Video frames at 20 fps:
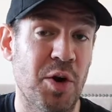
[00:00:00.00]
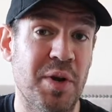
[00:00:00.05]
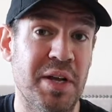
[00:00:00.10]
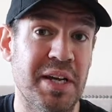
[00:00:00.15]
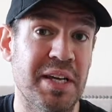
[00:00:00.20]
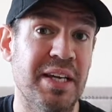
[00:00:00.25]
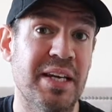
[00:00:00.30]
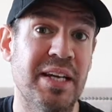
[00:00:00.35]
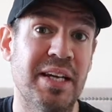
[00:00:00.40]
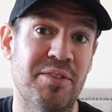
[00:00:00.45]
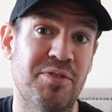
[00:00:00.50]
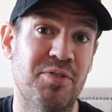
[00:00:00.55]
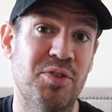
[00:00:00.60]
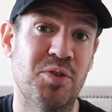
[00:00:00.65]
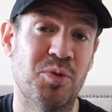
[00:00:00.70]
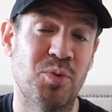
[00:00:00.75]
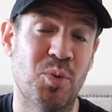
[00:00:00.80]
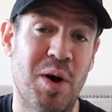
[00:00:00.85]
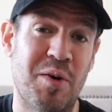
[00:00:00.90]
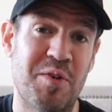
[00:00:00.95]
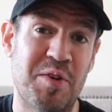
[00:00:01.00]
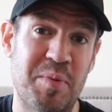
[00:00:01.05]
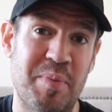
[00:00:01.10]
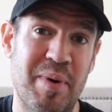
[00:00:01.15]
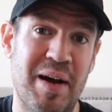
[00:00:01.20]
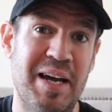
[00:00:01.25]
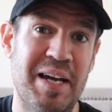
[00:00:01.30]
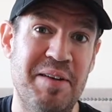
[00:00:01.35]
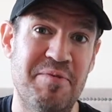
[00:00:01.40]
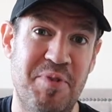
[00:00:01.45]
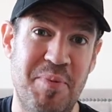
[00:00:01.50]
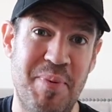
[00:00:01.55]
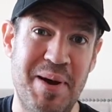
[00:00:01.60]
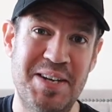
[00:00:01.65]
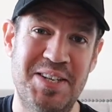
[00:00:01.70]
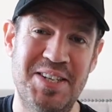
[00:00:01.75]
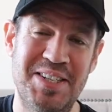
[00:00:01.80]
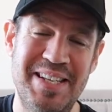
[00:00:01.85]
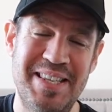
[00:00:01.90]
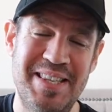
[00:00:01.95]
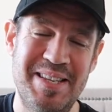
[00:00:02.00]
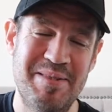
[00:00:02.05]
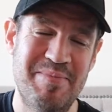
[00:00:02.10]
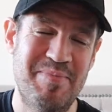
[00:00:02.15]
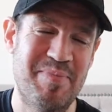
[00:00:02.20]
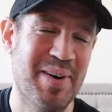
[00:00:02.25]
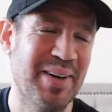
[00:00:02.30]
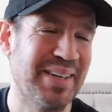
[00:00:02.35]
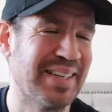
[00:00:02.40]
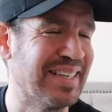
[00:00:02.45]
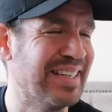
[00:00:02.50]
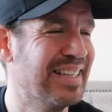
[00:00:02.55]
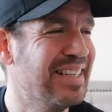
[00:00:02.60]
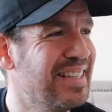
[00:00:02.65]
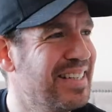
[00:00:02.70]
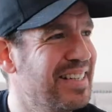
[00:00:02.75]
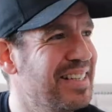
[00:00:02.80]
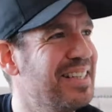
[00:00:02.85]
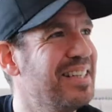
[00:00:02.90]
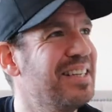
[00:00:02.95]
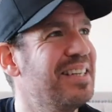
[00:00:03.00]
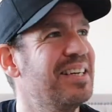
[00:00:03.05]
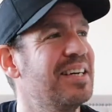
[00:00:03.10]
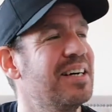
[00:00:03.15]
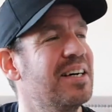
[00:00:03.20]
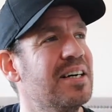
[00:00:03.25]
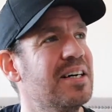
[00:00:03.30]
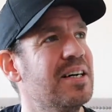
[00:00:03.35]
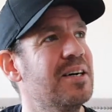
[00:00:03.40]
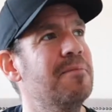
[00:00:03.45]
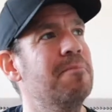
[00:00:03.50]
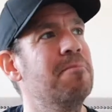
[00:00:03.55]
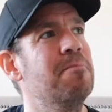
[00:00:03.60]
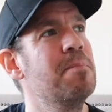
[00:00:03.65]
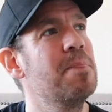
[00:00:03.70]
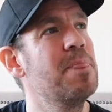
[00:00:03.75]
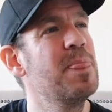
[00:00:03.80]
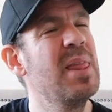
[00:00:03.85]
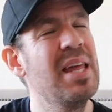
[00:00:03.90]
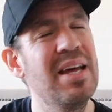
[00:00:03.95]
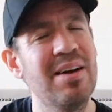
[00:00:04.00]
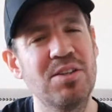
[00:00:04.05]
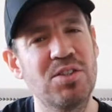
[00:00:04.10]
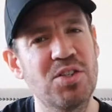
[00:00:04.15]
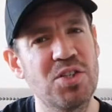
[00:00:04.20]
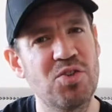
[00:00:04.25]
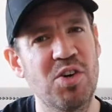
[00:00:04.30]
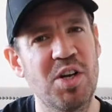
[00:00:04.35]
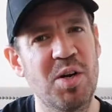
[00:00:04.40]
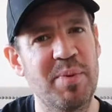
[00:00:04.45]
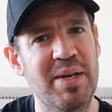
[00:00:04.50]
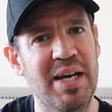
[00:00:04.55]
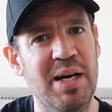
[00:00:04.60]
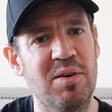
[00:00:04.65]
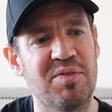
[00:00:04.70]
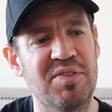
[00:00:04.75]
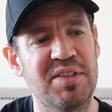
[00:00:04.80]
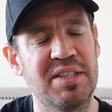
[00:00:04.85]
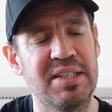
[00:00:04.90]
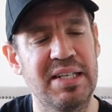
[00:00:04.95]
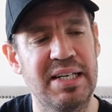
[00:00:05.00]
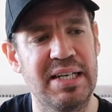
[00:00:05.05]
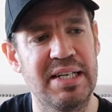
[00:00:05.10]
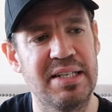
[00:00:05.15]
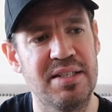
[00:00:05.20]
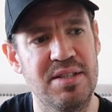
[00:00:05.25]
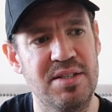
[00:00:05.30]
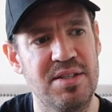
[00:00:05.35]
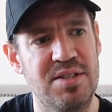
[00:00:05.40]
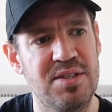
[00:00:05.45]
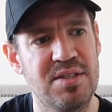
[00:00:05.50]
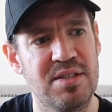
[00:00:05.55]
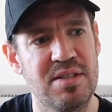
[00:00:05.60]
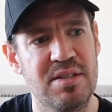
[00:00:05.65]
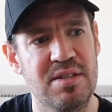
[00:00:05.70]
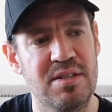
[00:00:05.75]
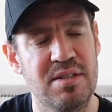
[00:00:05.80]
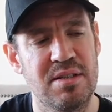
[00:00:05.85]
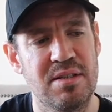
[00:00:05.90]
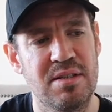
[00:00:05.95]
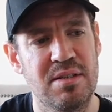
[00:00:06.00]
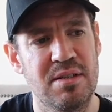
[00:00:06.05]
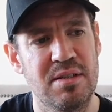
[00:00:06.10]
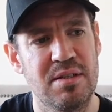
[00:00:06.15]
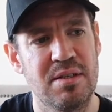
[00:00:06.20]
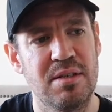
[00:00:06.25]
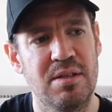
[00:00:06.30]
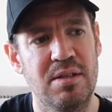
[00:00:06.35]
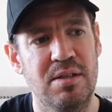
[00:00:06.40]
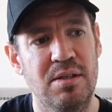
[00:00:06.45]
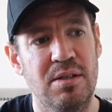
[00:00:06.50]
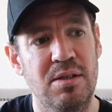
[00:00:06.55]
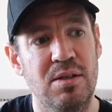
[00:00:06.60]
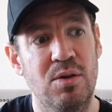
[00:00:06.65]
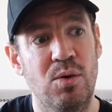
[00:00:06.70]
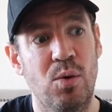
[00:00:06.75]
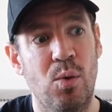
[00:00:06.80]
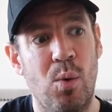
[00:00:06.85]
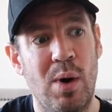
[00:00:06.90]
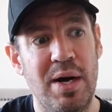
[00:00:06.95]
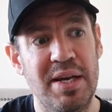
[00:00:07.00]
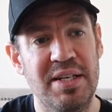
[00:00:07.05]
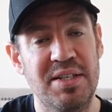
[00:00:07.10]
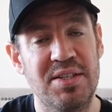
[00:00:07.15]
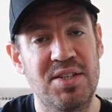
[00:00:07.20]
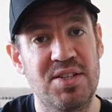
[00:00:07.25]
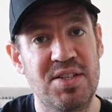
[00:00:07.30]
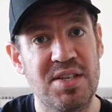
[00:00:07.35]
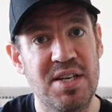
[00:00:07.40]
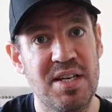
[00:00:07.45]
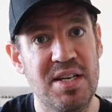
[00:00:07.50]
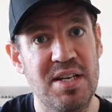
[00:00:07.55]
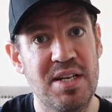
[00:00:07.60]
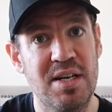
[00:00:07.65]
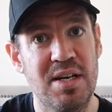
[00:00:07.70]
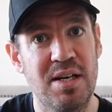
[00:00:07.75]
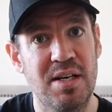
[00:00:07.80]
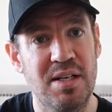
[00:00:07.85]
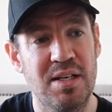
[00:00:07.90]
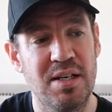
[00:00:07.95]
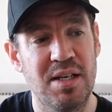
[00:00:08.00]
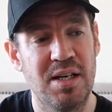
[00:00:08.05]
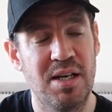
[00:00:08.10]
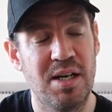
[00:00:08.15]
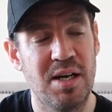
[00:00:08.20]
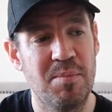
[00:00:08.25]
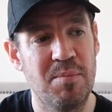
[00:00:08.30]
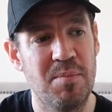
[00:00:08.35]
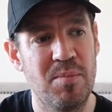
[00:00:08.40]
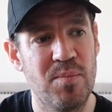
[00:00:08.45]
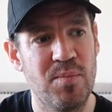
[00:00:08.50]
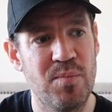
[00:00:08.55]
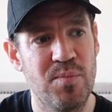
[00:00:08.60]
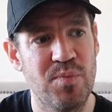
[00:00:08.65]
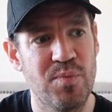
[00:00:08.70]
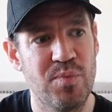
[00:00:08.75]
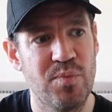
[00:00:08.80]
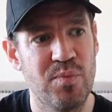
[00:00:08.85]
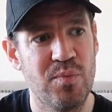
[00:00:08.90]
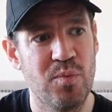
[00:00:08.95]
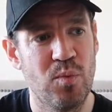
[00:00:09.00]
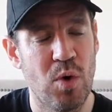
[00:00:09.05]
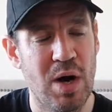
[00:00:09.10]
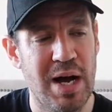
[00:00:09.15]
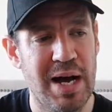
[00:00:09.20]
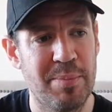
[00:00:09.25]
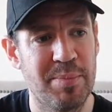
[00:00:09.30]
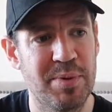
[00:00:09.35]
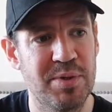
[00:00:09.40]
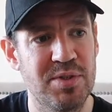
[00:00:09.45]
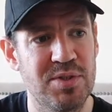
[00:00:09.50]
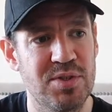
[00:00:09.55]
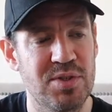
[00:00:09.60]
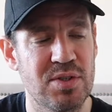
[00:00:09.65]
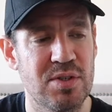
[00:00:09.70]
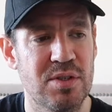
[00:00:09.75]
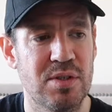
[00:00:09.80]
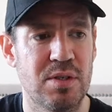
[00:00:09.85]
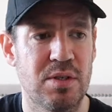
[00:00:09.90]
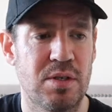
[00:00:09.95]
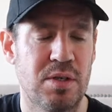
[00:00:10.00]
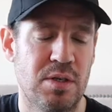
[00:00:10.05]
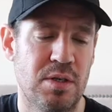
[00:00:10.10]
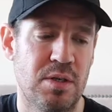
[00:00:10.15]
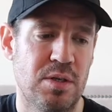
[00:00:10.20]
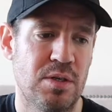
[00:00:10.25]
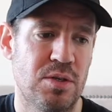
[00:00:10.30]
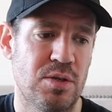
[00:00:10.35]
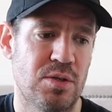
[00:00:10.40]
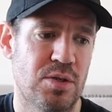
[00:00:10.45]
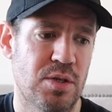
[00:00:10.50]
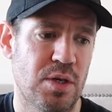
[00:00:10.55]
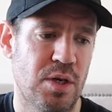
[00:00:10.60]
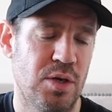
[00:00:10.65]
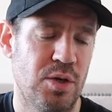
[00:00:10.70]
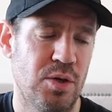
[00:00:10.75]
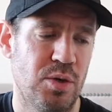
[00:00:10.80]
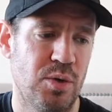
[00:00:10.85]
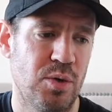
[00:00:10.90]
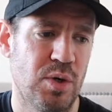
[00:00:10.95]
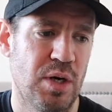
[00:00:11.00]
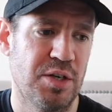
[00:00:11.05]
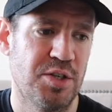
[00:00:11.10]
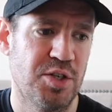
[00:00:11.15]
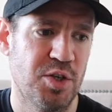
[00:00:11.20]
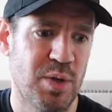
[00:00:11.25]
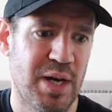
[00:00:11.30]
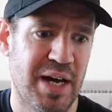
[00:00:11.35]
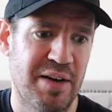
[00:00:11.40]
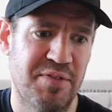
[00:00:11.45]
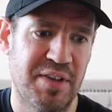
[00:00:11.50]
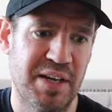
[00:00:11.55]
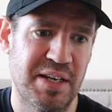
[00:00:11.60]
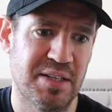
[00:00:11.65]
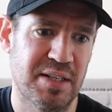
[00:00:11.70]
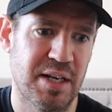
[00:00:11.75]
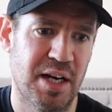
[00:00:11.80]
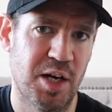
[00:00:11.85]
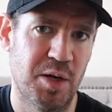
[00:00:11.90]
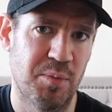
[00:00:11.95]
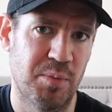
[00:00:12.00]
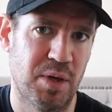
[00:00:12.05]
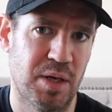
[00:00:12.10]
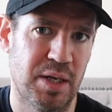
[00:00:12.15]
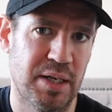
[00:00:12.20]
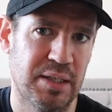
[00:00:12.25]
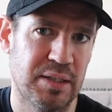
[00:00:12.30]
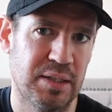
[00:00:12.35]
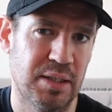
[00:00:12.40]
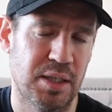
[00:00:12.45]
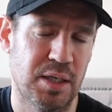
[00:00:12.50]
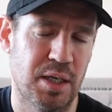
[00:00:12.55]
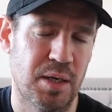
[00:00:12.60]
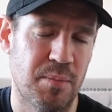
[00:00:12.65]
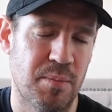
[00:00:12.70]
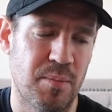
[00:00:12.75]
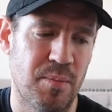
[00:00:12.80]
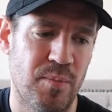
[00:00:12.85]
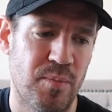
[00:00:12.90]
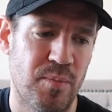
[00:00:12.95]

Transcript: eat it if you're worried about inflammation in the body. Yeah, I'm just trying to be healthy and wait and see what happens. So I do have things at home, like I